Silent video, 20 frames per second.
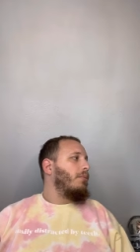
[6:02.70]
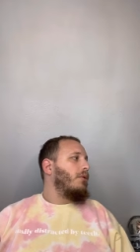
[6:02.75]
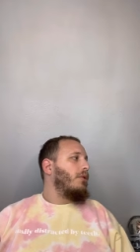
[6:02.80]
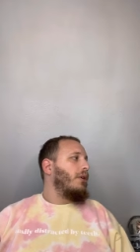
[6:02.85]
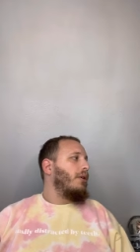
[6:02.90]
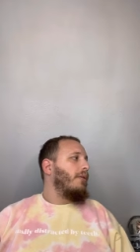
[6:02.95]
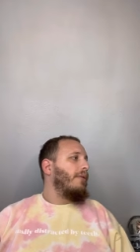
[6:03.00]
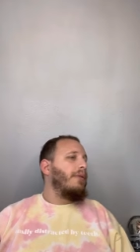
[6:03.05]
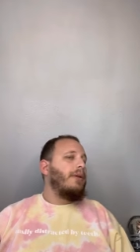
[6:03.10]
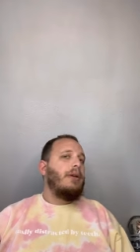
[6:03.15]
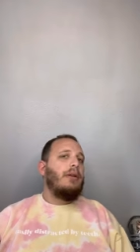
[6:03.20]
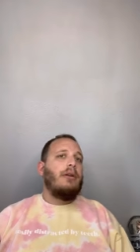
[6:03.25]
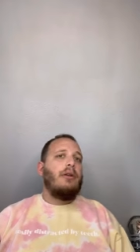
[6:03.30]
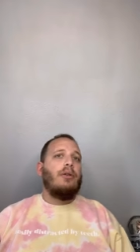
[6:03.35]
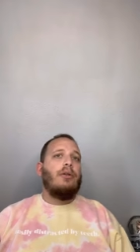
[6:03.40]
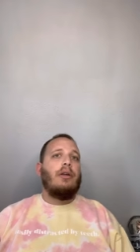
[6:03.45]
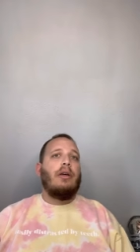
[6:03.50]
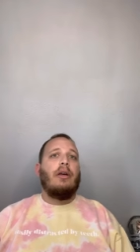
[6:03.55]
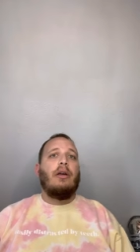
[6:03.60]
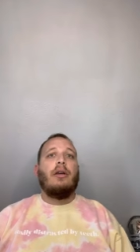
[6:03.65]
trying to think, you
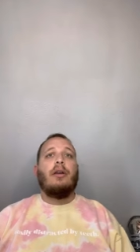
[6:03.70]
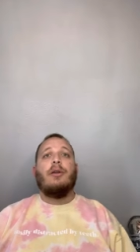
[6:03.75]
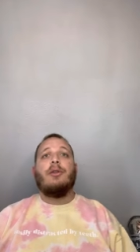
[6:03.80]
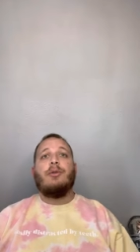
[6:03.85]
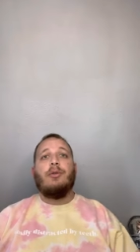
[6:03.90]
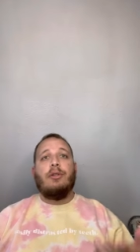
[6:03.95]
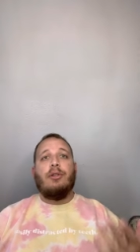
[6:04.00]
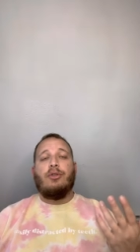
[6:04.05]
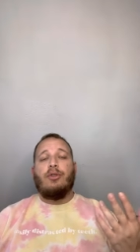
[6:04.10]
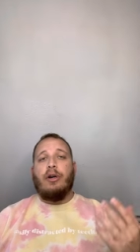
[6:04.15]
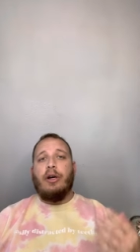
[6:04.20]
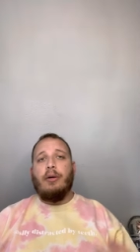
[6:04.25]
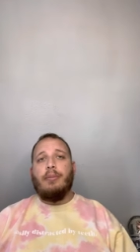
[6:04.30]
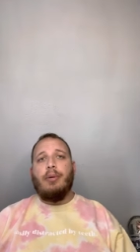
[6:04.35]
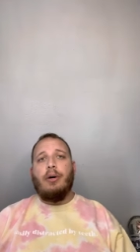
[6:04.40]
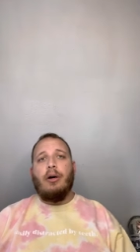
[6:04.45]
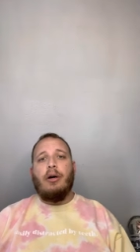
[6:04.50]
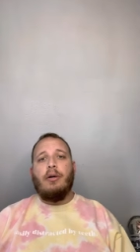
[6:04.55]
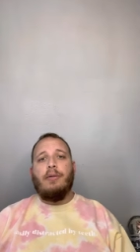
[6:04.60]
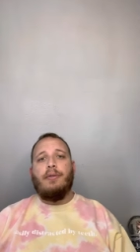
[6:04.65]
know, it comes with a
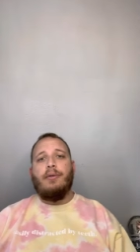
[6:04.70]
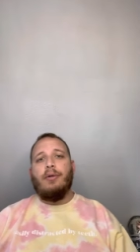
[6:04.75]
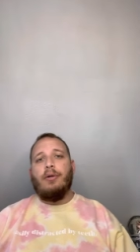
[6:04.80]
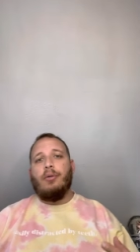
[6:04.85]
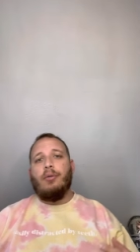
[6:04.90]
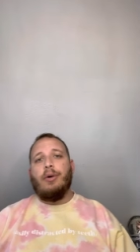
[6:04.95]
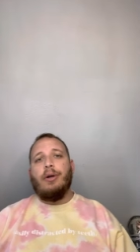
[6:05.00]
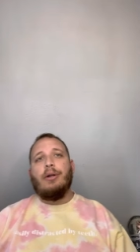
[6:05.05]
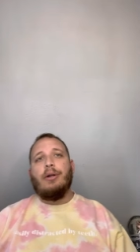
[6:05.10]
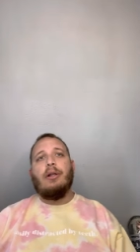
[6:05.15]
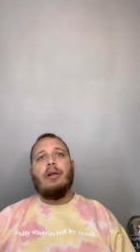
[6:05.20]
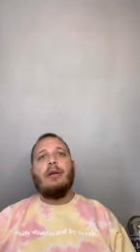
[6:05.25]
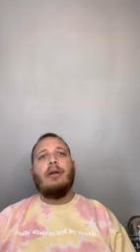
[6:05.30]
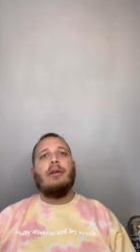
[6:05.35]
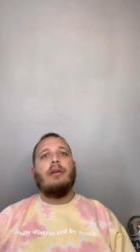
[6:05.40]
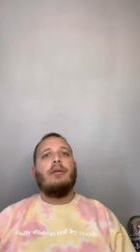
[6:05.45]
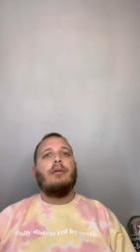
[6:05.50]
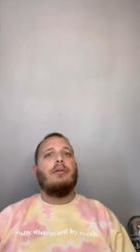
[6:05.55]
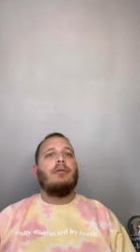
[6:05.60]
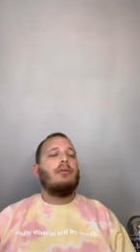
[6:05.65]
tripod for the ring
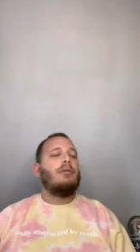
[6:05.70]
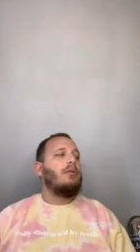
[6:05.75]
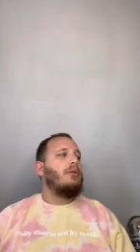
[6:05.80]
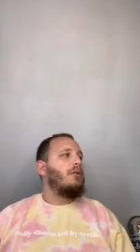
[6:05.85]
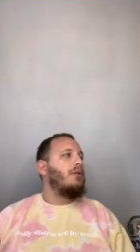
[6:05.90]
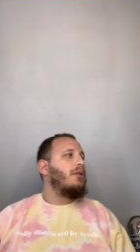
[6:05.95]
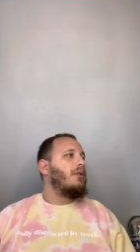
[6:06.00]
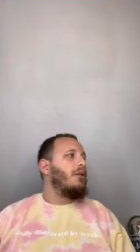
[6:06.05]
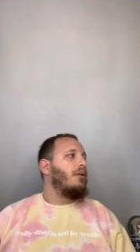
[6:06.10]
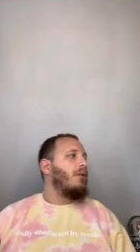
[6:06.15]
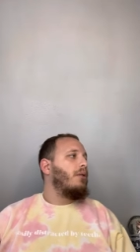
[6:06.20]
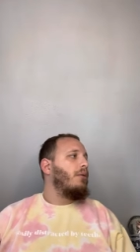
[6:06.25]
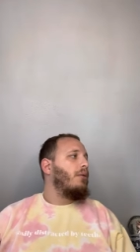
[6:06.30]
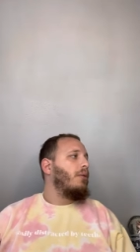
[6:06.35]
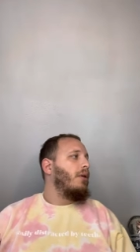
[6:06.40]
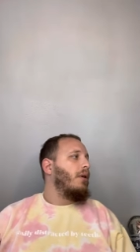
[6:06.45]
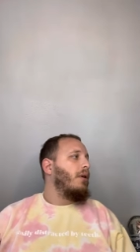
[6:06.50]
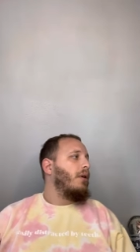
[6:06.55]
light. So